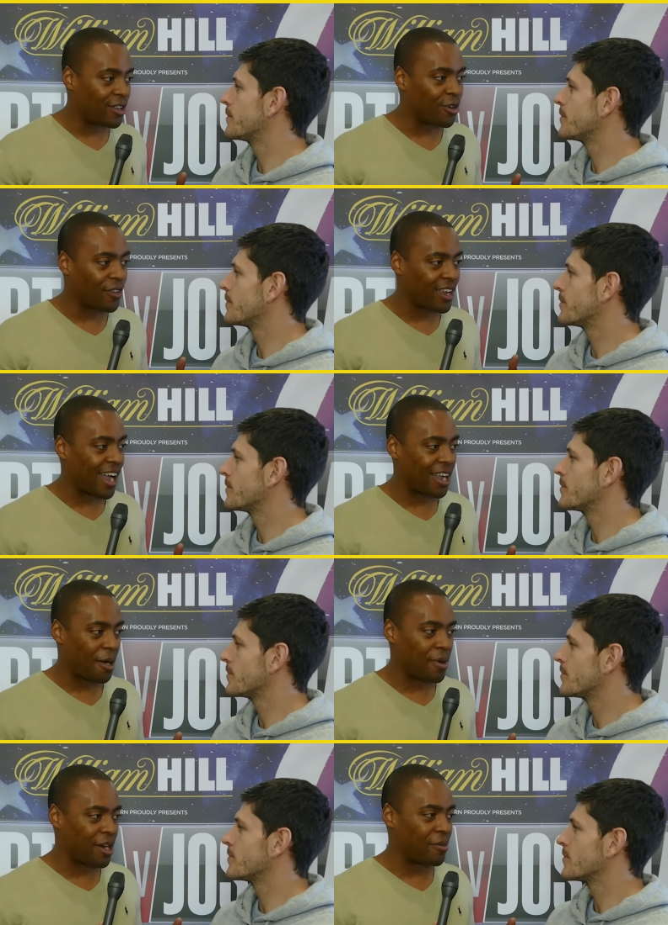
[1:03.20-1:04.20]
Speaker 1: you're the guy coming
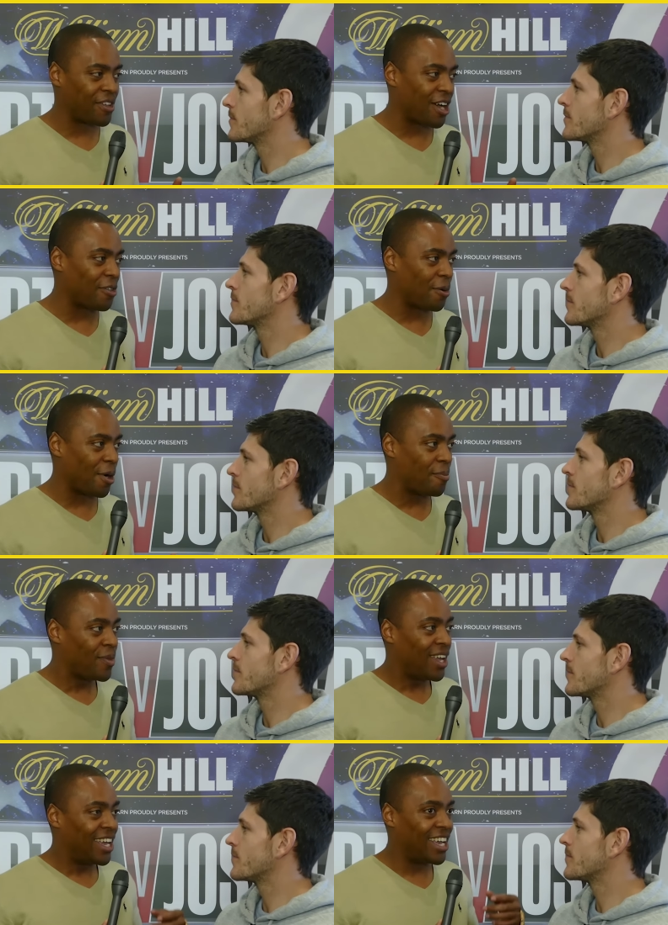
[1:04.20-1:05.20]
in with the other one.
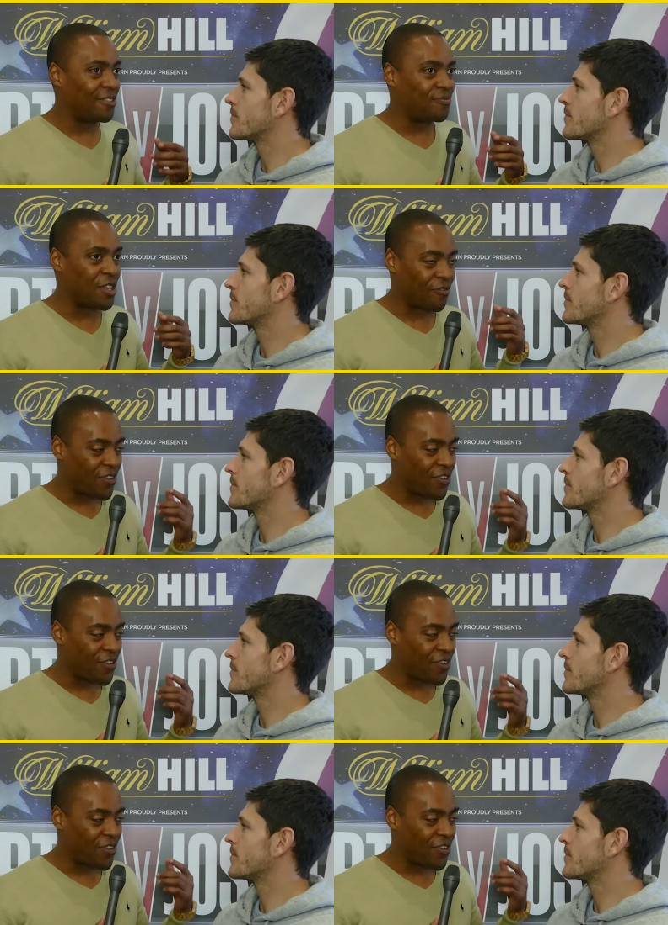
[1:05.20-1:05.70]
You